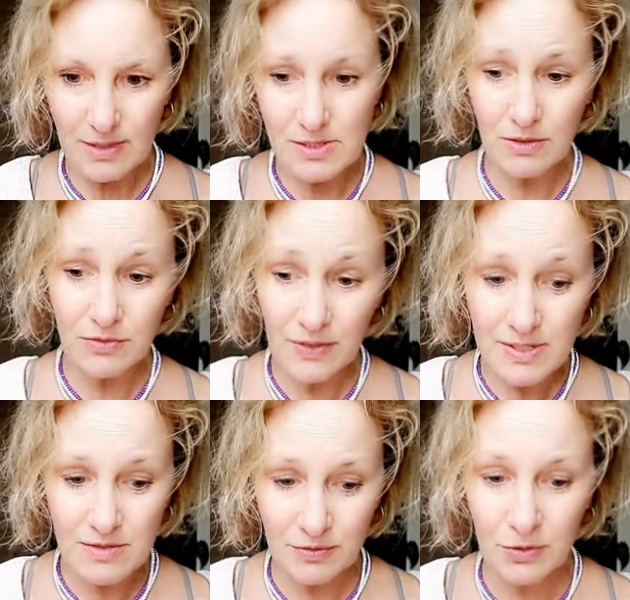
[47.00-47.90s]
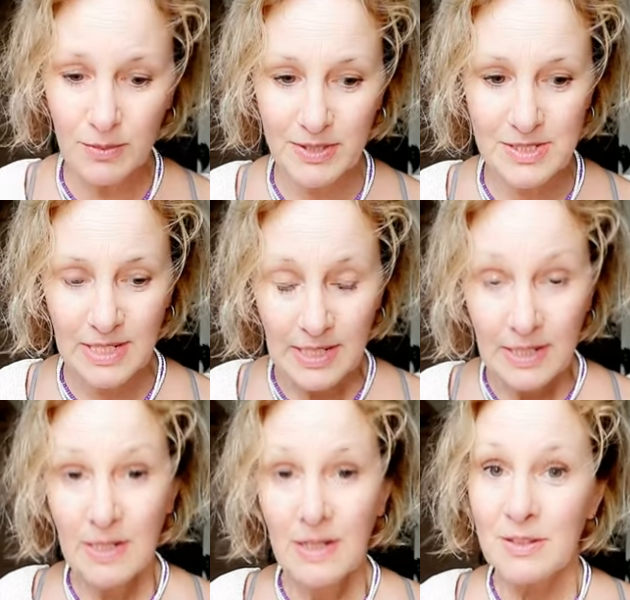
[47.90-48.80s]
So first and foremost,
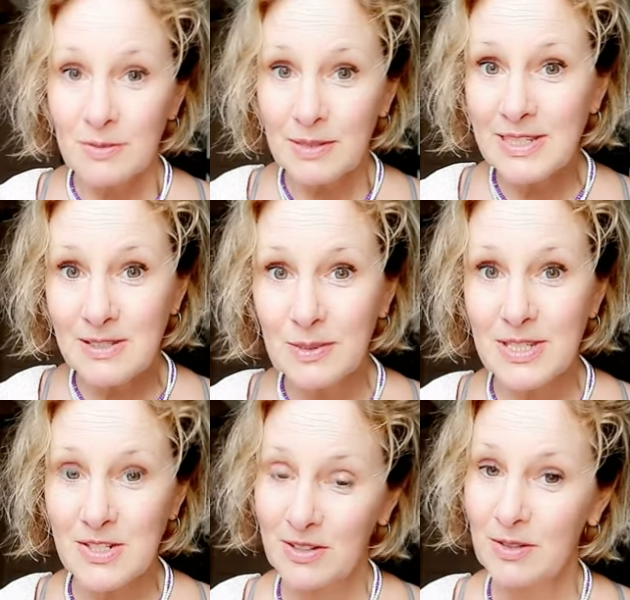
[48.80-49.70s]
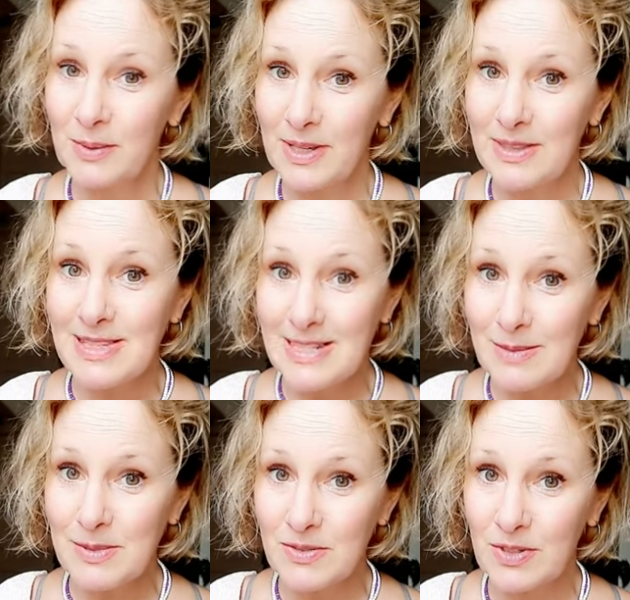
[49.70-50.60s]
the reason we struggle with
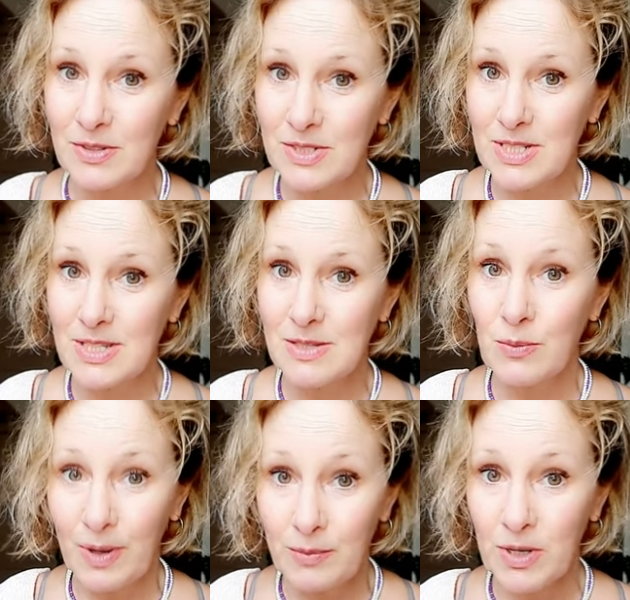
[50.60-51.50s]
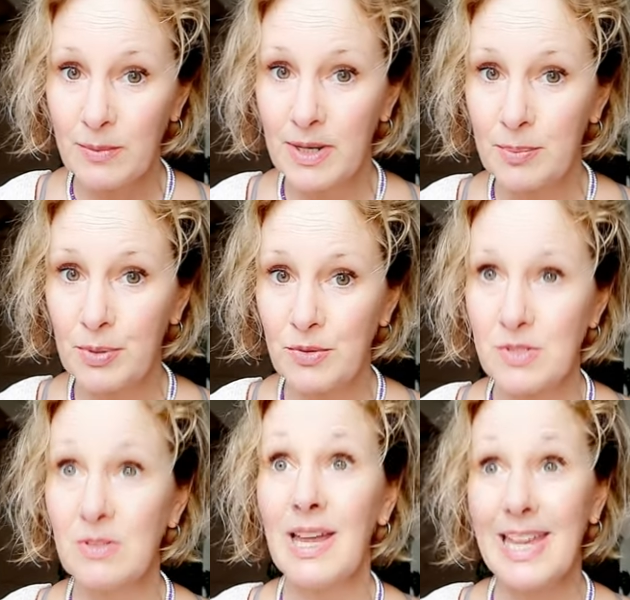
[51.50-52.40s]
sleep difficulties when we are
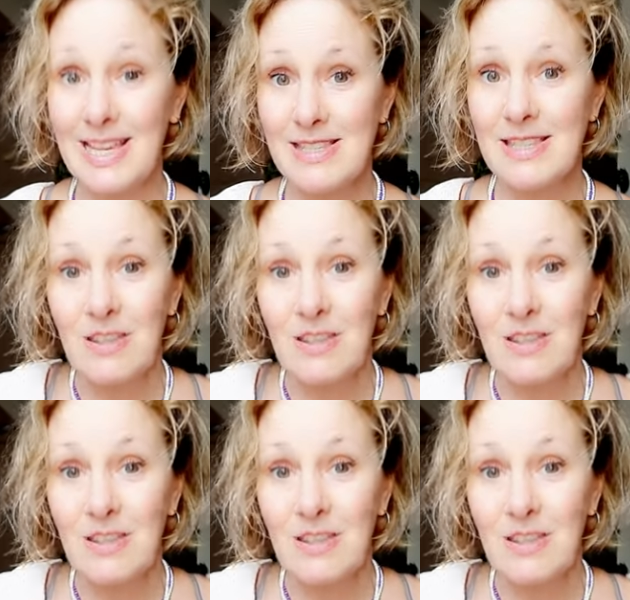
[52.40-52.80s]
menopausal is